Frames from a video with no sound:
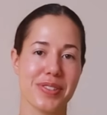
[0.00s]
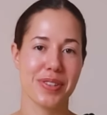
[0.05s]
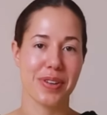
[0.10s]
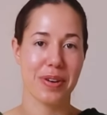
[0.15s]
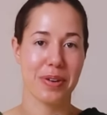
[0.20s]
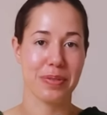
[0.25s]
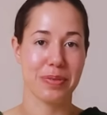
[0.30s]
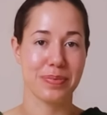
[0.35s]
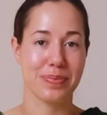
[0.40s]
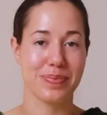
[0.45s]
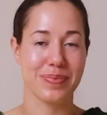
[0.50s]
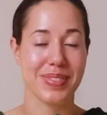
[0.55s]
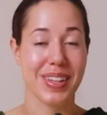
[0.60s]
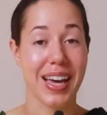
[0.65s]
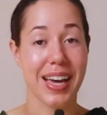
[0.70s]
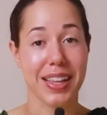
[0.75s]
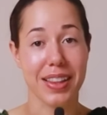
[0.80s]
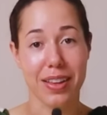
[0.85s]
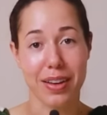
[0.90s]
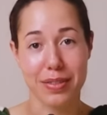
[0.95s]
So
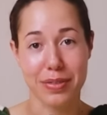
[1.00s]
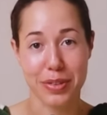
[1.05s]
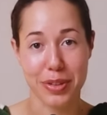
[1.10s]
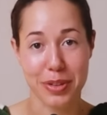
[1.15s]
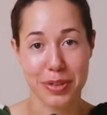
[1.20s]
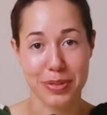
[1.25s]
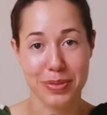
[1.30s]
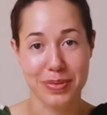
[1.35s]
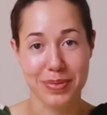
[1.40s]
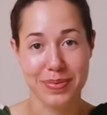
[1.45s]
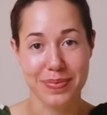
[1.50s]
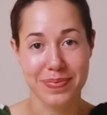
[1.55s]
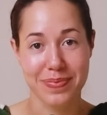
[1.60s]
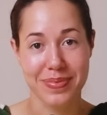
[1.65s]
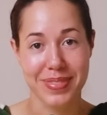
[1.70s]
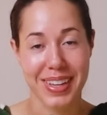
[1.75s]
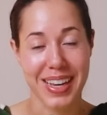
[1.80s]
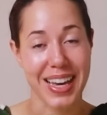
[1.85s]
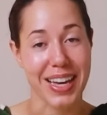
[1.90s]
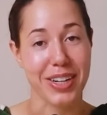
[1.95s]
I love you,
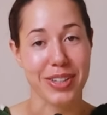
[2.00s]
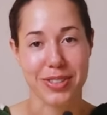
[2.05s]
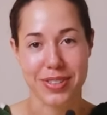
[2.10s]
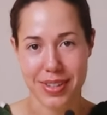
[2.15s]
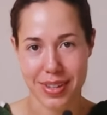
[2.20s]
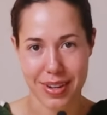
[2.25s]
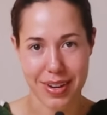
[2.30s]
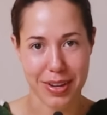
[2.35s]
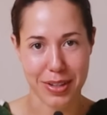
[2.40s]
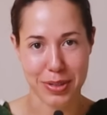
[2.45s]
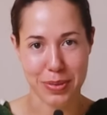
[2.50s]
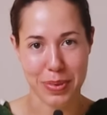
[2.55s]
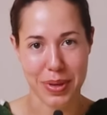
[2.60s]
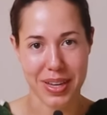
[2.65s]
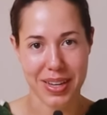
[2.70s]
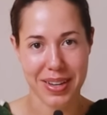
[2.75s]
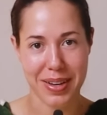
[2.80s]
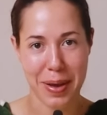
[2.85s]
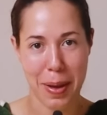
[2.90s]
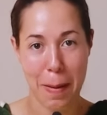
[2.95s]
and I'll see you next
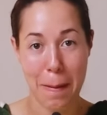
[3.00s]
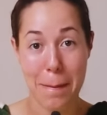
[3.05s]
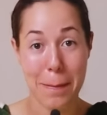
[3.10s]
week.